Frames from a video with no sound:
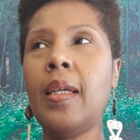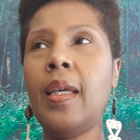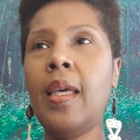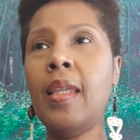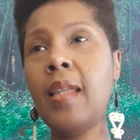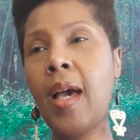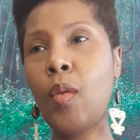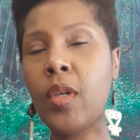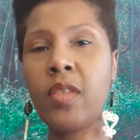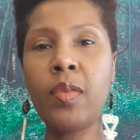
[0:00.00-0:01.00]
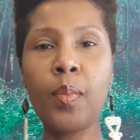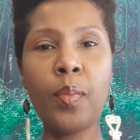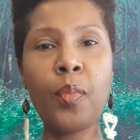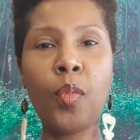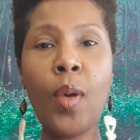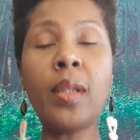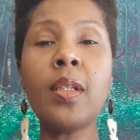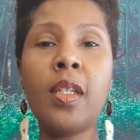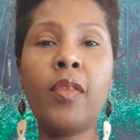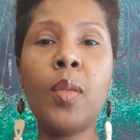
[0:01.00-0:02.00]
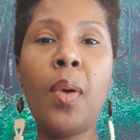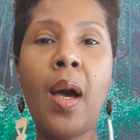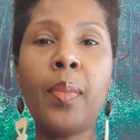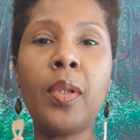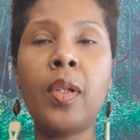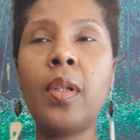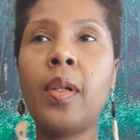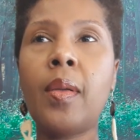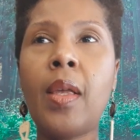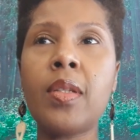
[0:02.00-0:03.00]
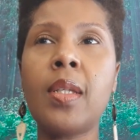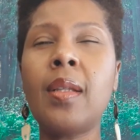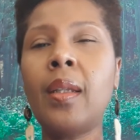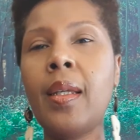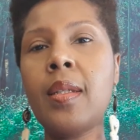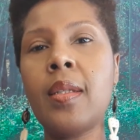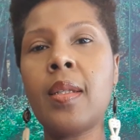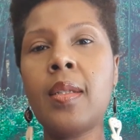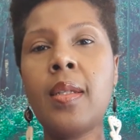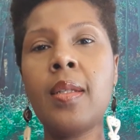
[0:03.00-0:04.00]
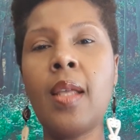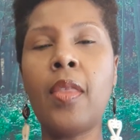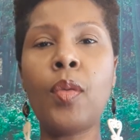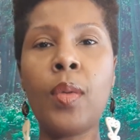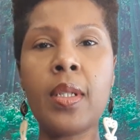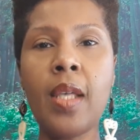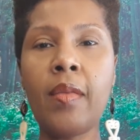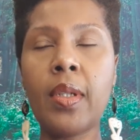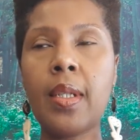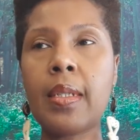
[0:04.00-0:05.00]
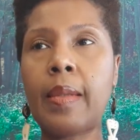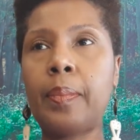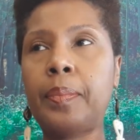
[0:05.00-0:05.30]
And that was relatively popular, I'll say in the late 60s and through the 70s.